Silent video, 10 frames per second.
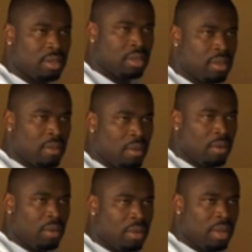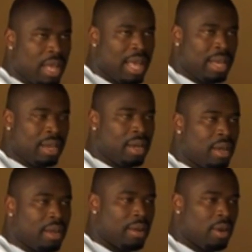To really embrace the understanding
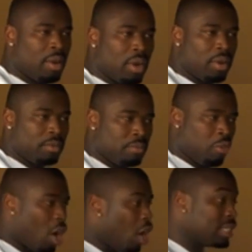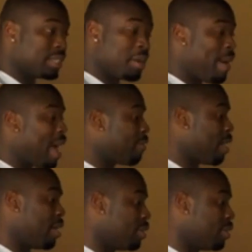that there was no limits to who they could